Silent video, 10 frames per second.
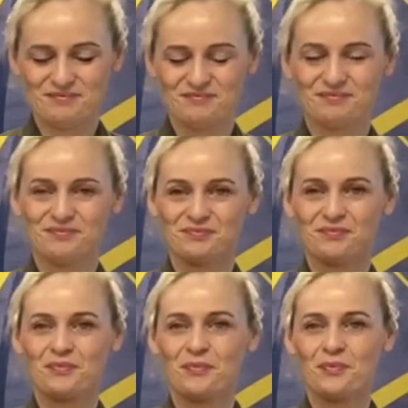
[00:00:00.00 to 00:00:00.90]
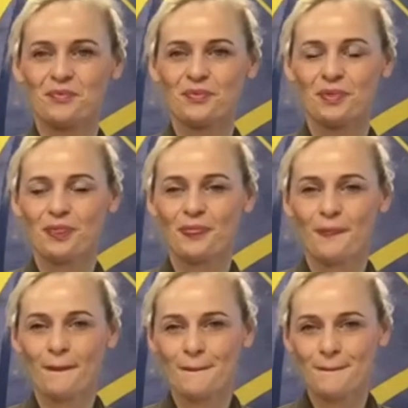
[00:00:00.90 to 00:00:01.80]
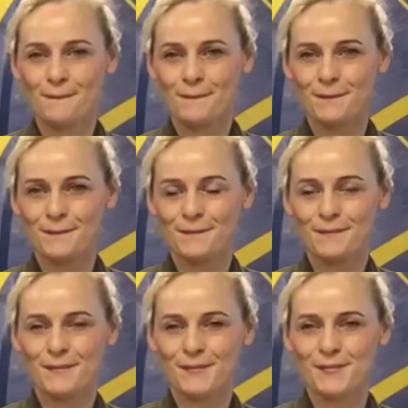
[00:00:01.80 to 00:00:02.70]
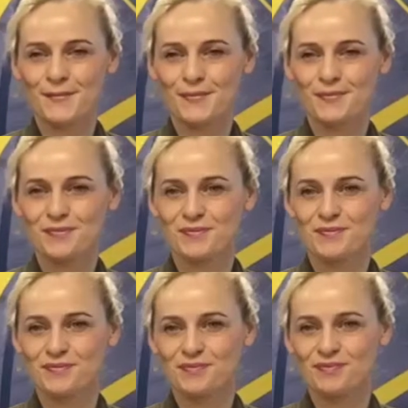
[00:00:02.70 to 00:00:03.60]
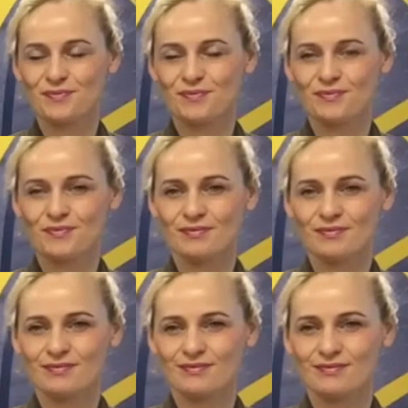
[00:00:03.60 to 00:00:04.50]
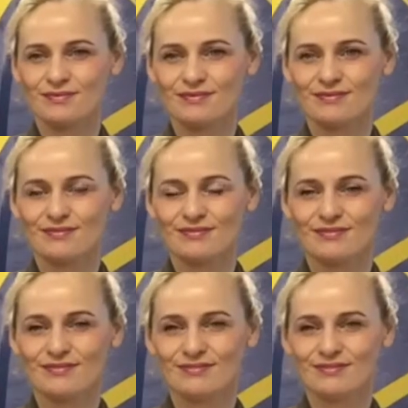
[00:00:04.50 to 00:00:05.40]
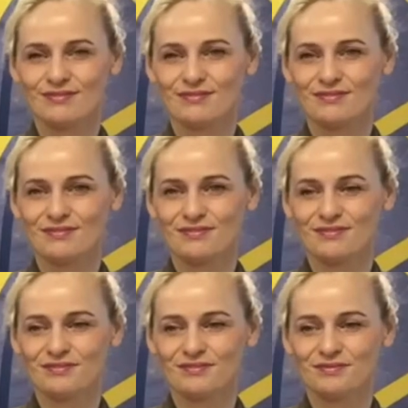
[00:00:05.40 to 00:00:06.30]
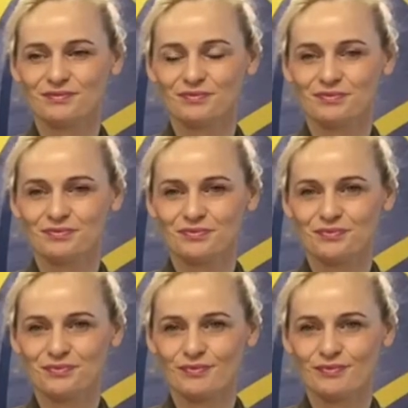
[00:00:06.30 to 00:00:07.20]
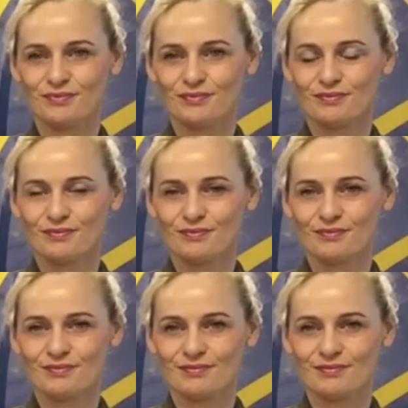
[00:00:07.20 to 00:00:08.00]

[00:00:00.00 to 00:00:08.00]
(silent)